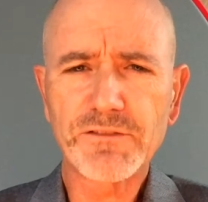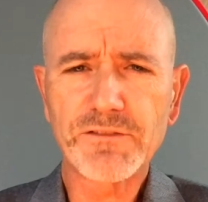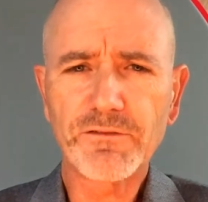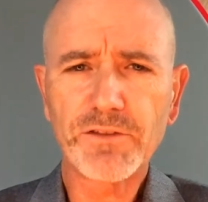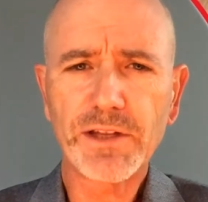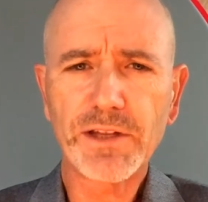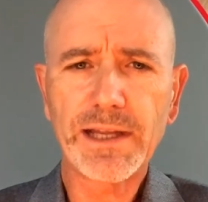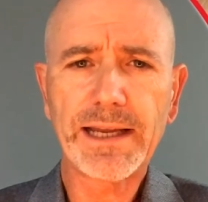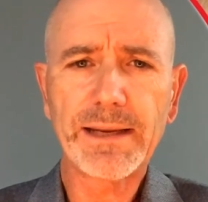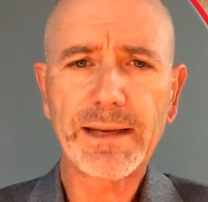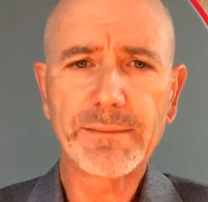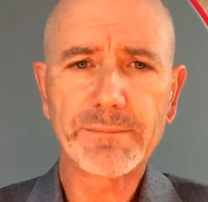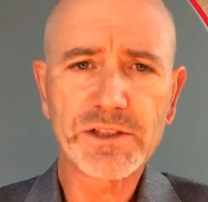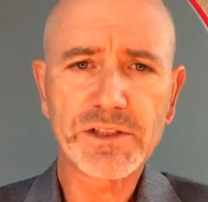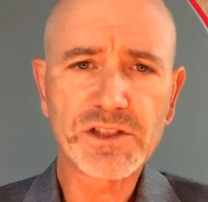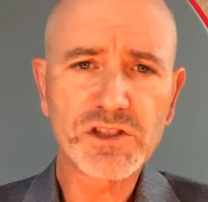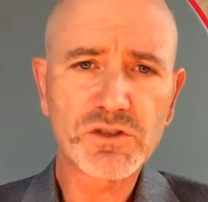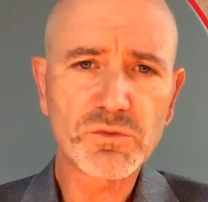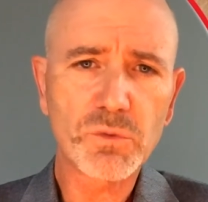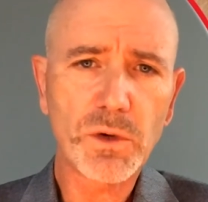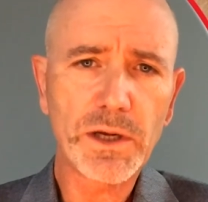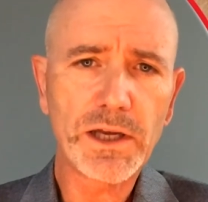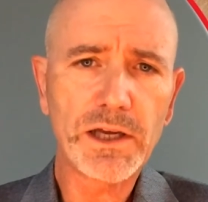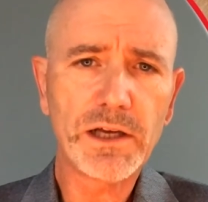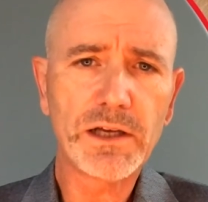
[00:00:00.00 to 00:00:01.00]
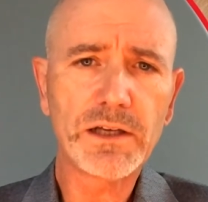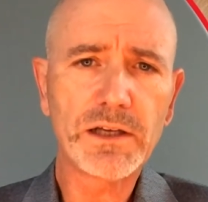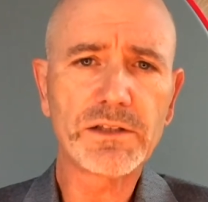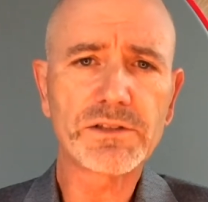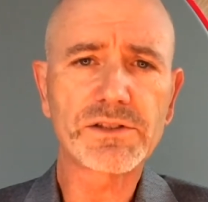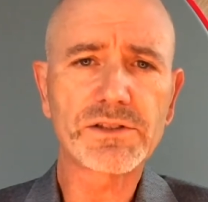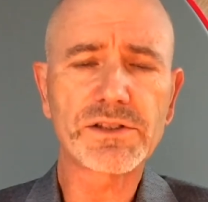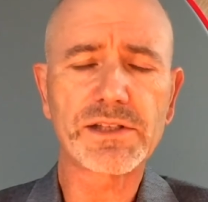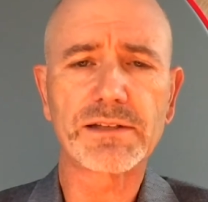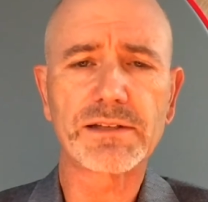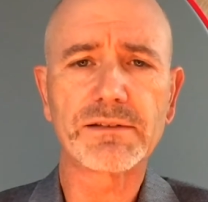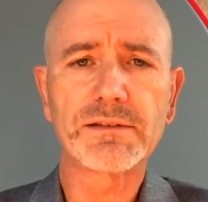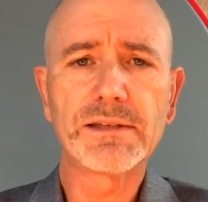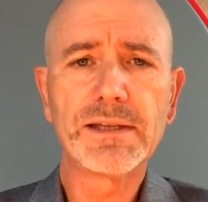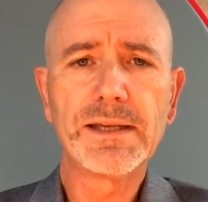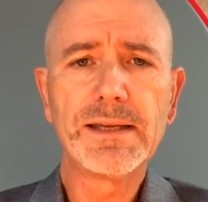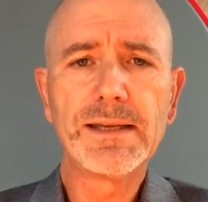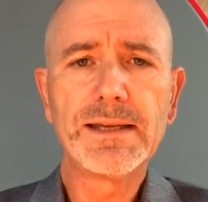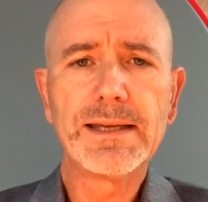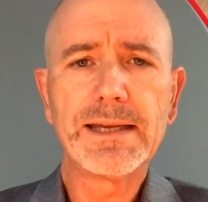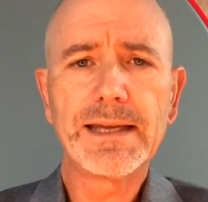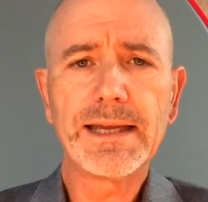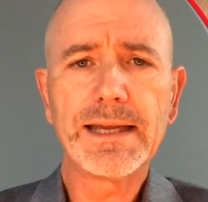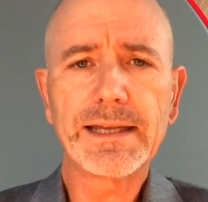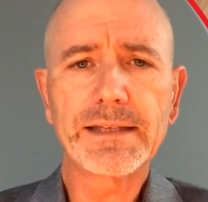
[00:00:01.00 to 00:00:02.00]
inflamed and swells and
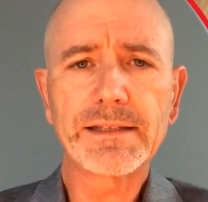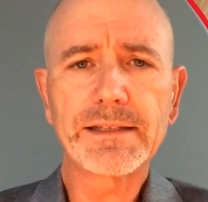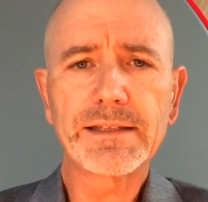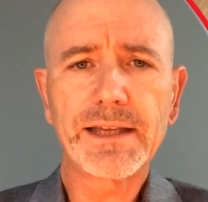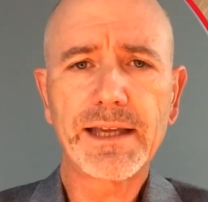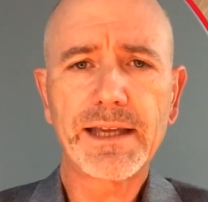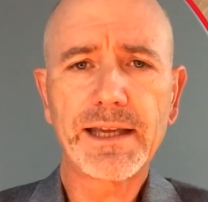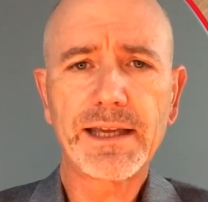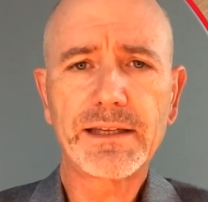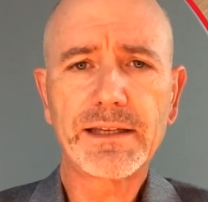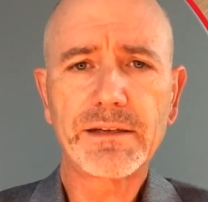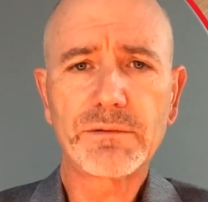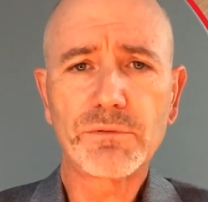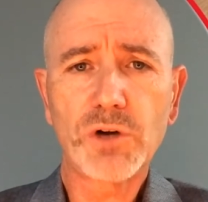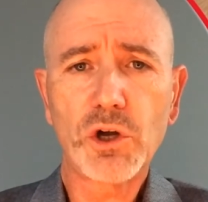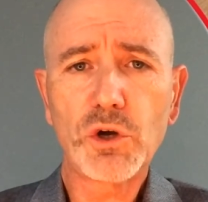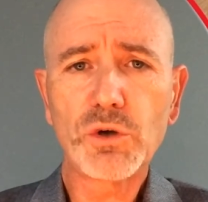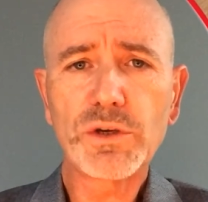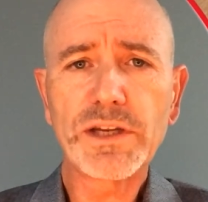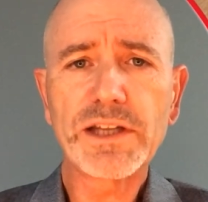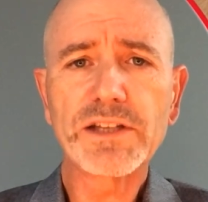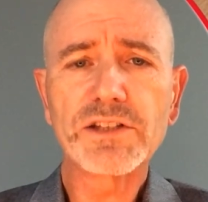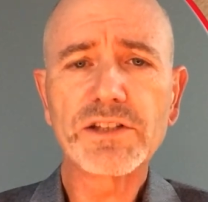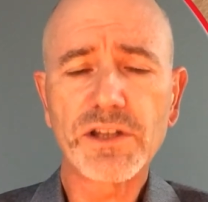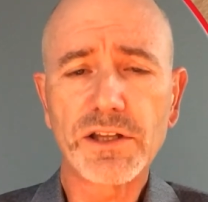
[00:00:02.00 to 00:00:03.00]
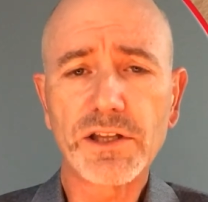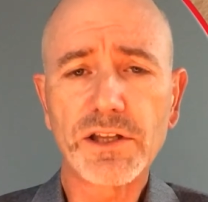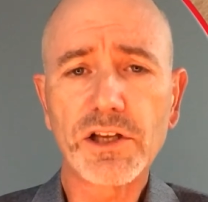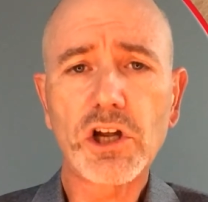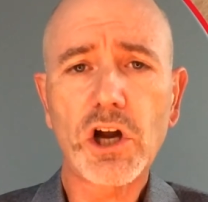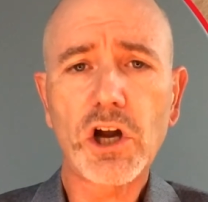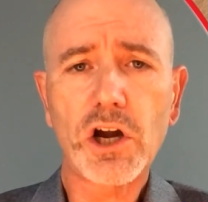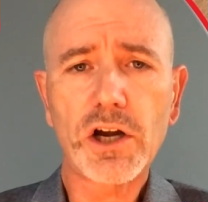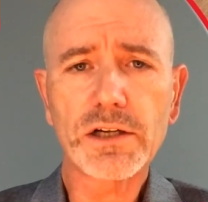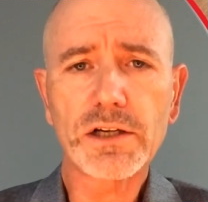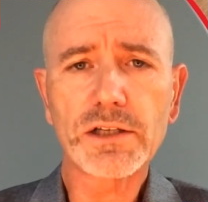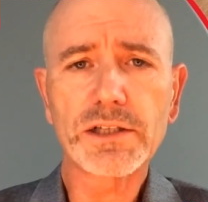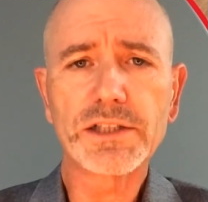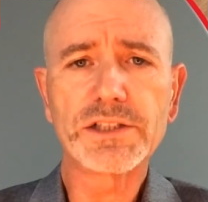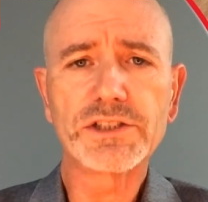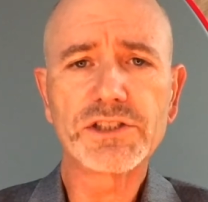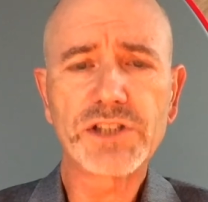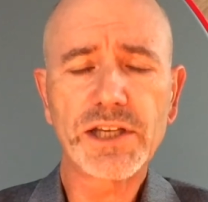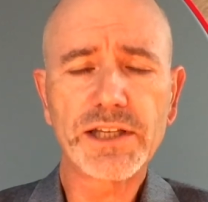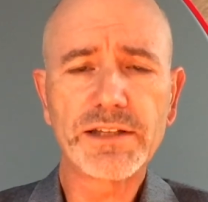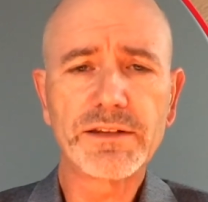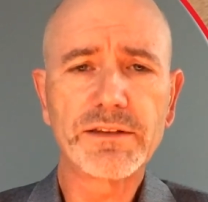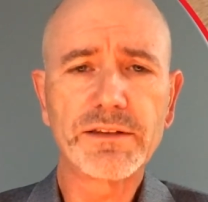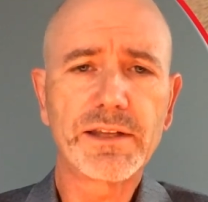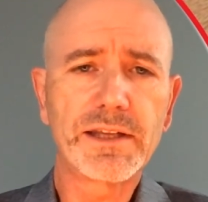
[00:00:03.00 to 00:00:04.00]
can erode into the cartilage
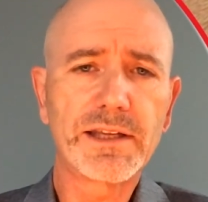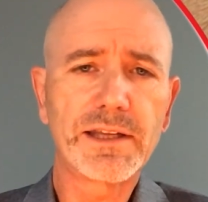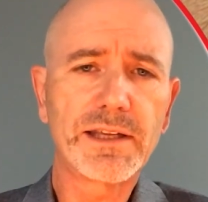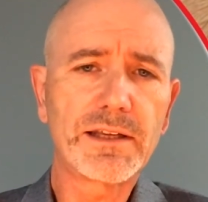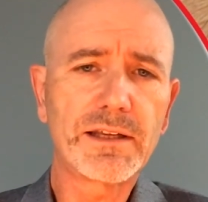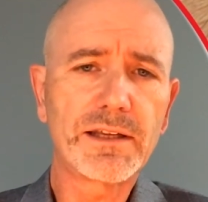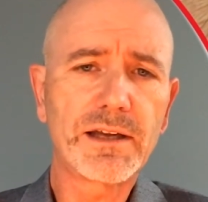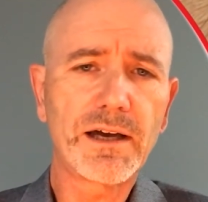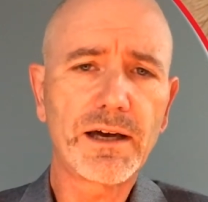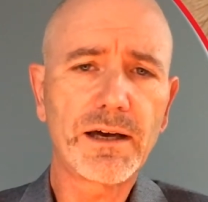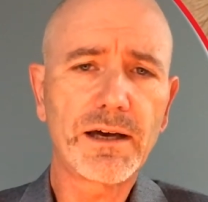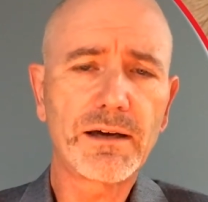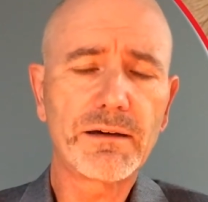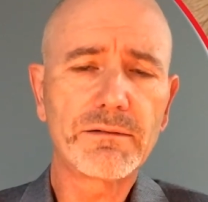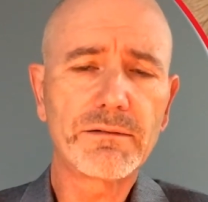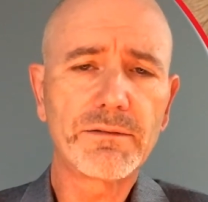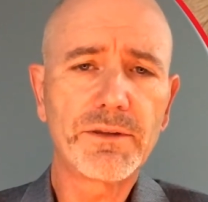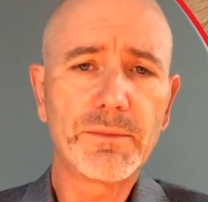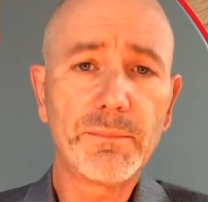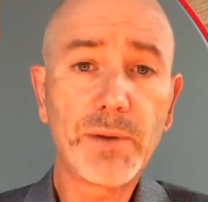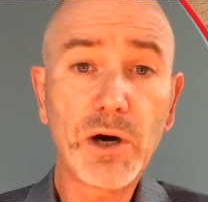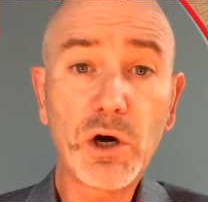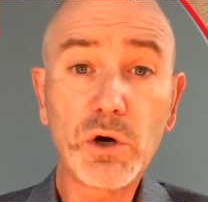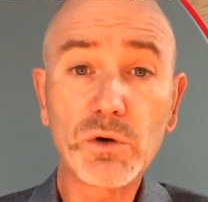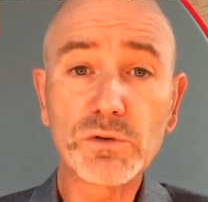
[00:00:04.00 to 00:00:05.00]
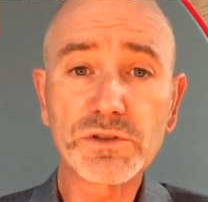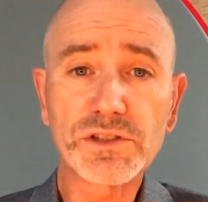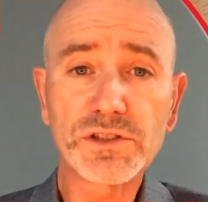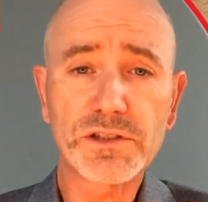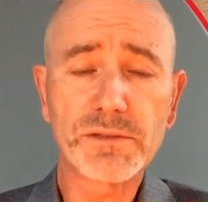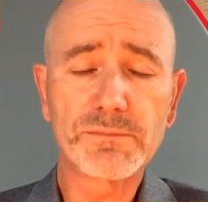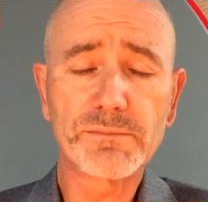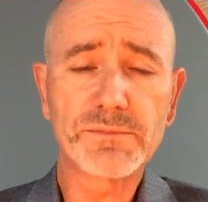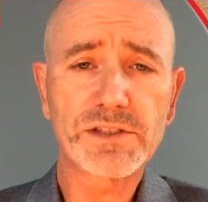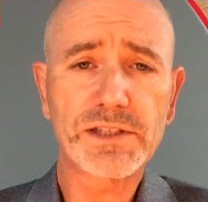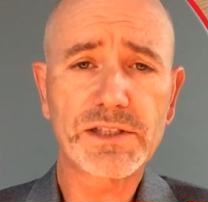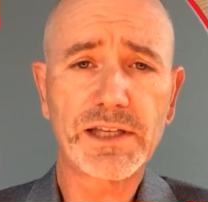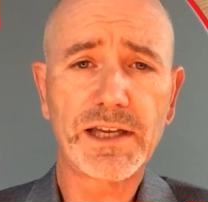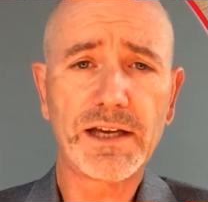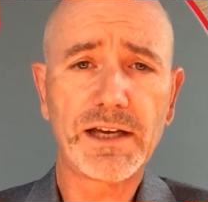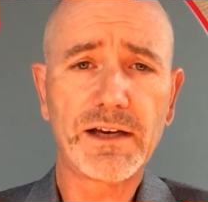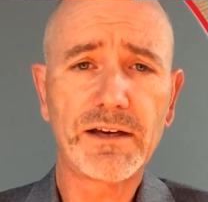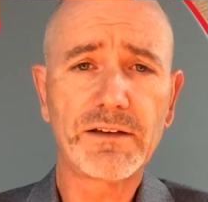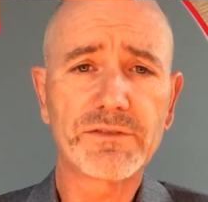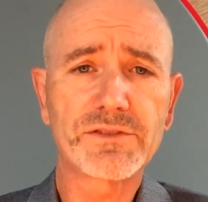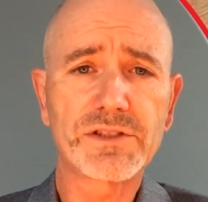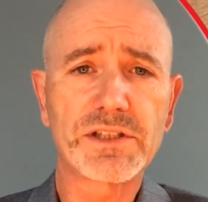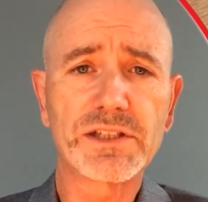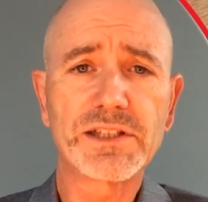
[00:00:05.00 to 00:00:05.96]
and the bones themselves.